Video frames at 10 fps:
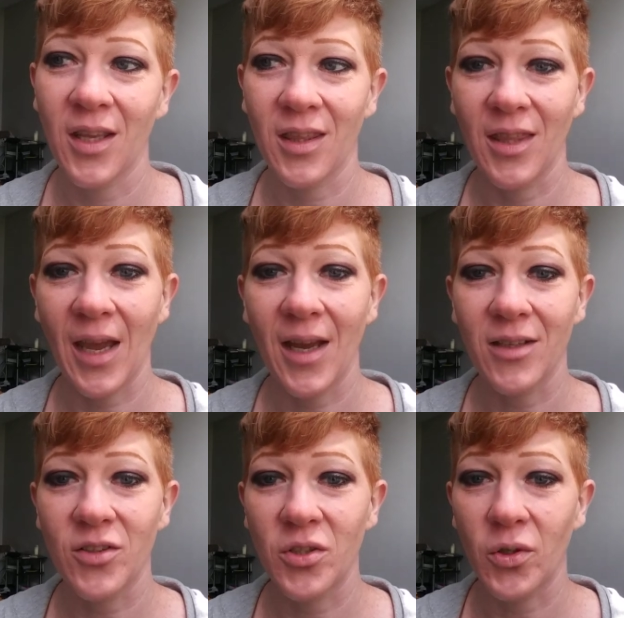
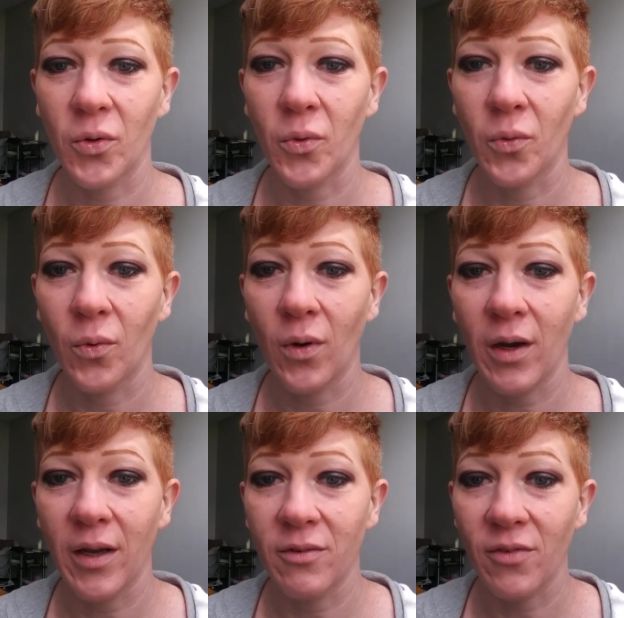that to,
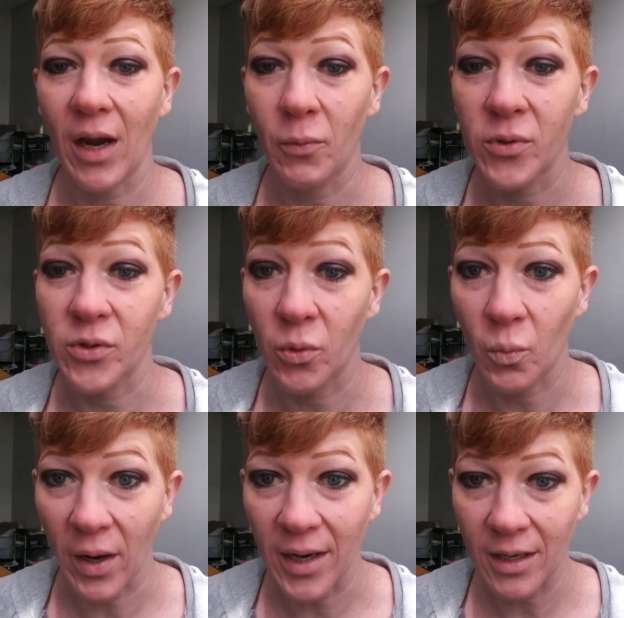if I was
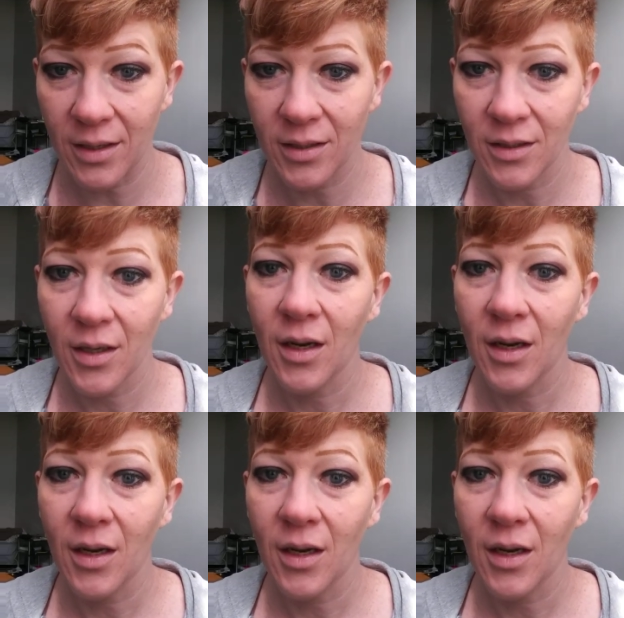awake,